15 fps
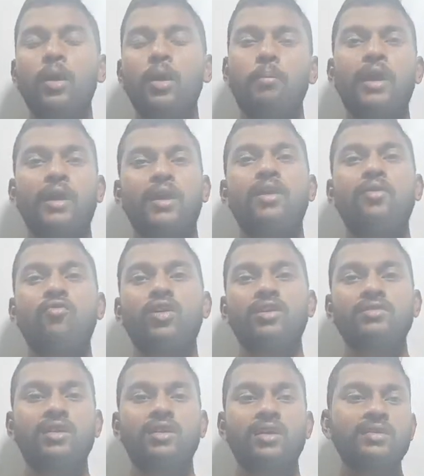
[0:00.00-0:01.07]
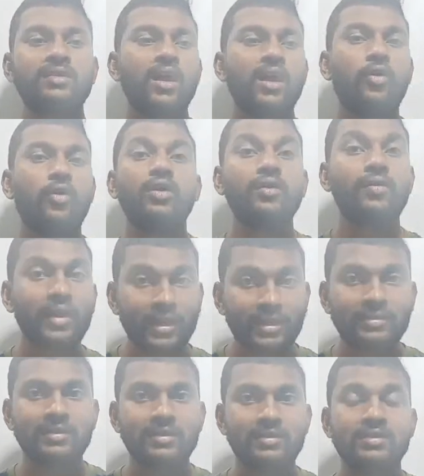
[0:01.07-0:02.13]
magnetic flux lines, how it will
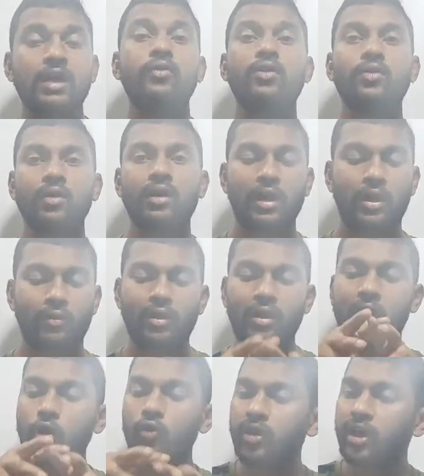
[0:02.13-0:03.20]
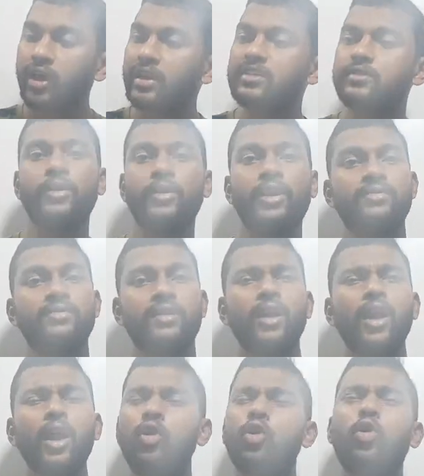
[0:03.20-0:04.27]
exist, how it will travel, how we are
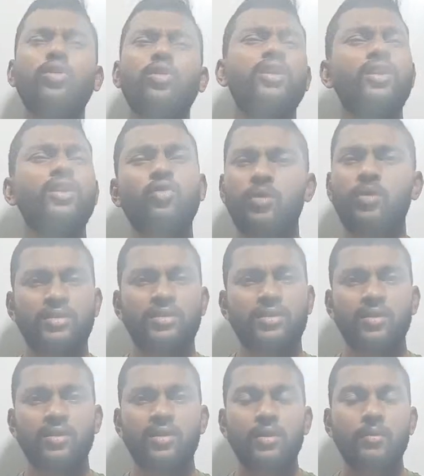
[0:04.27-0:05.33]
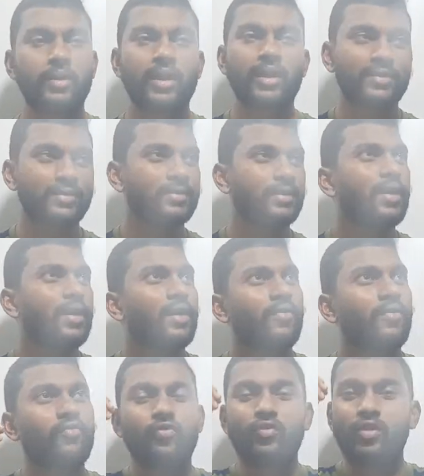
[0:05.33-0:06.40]
experiencing. Don't think too much, because
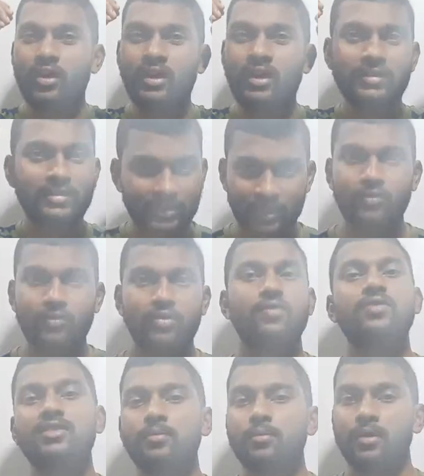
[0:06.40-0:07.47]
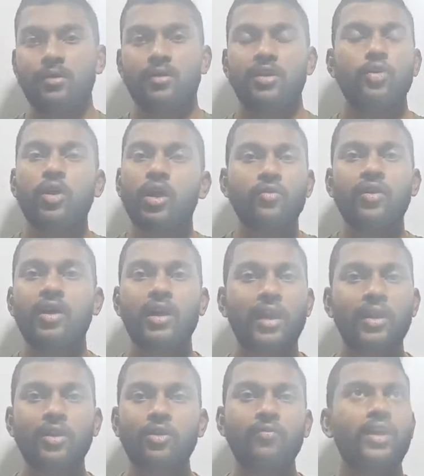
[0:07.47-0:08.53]
it is never visible. We are
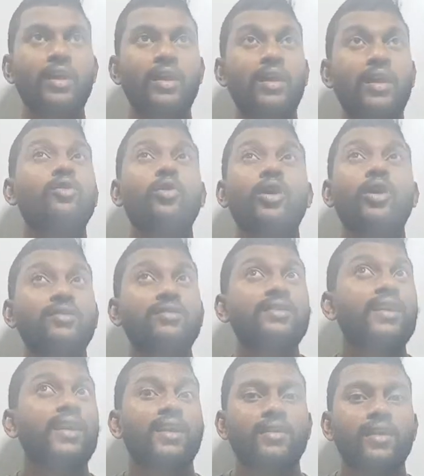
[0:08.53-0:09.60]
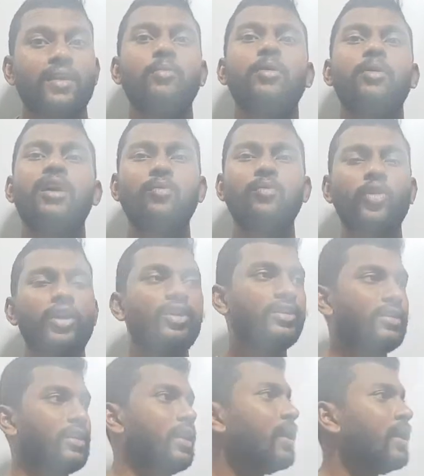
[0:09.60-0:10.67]
not going to see anything, but I am going to
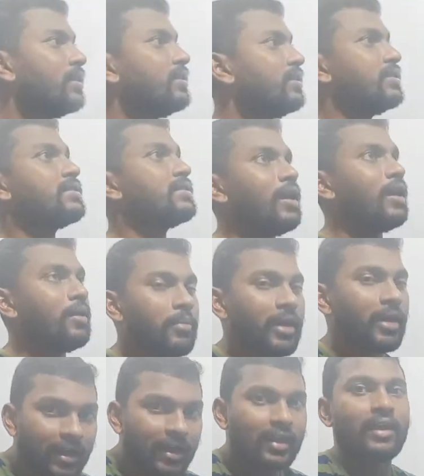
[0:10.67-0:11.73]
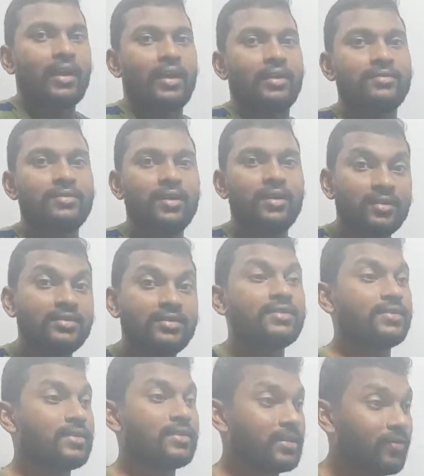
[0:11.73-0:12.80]
see. This is called magnetic lines. Just
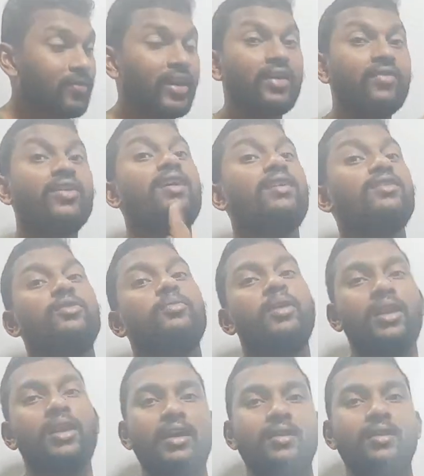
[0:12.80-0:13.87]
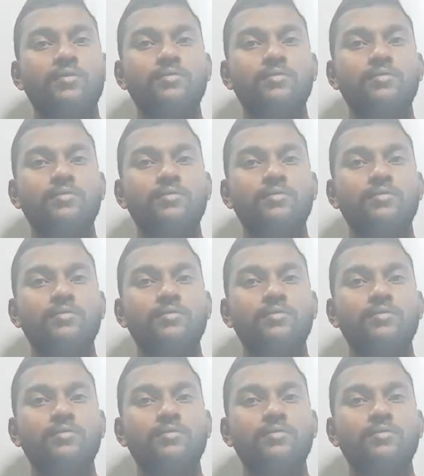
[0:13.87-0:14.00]
the way we are assuming like that.